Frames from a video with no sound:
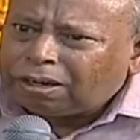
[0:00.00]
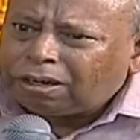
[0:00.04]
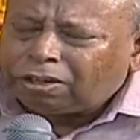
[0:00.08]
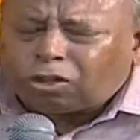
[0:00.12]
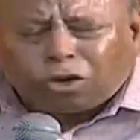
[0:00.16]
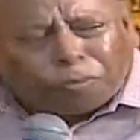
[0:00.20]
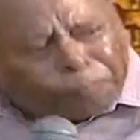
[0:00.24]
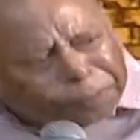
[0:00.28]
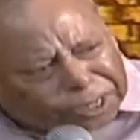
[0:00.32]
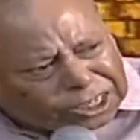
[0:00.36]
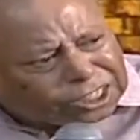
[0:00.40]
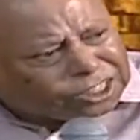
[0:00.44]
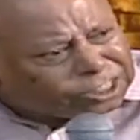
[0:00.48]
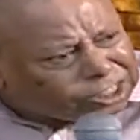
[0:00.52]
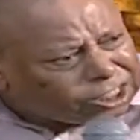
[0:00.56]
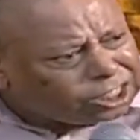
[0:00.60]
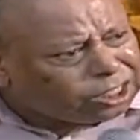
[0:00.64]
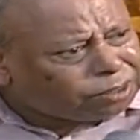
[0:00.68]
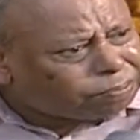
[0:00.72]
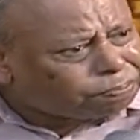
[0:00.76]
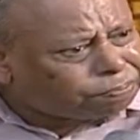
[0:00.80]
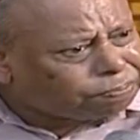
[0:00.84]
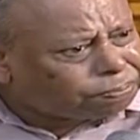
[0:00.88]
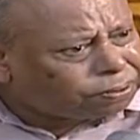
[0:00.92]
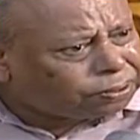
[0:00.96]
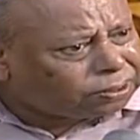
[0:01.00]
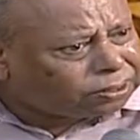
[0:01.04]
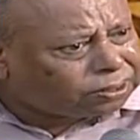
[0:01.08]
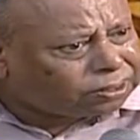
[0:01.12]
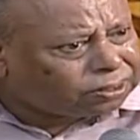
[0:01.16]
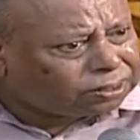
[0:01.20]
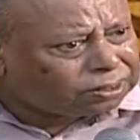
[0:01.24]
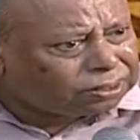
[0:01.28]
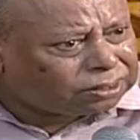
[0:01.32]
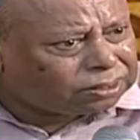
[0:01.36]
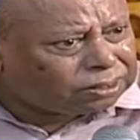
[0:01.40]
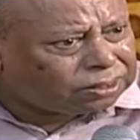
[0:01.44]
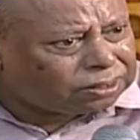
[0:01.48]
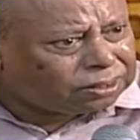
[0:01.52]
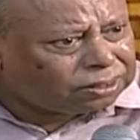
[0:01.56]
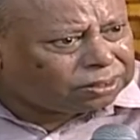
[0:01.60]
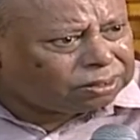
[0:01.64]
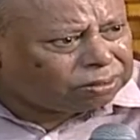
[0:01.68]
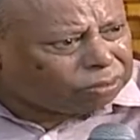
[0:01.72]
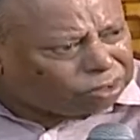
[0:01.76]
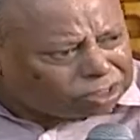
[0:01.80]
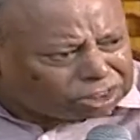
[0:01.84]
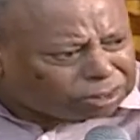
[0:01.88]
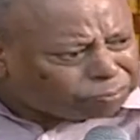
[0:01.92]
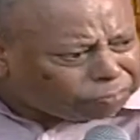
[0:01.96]
to be sheep.
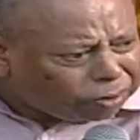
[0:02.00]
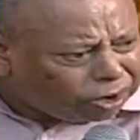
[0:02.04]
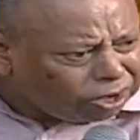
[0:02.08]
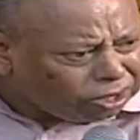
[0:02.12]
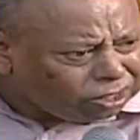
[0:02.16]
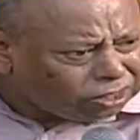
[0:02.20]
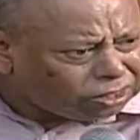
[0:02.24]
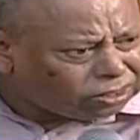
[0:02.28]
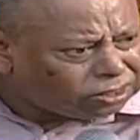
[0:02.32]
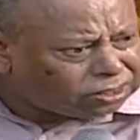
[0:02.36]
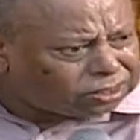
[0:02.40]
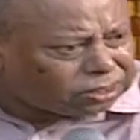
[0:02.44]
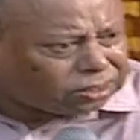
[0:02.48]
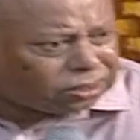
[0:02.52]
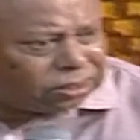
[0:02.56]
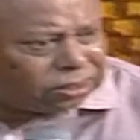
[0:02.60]
What's the point?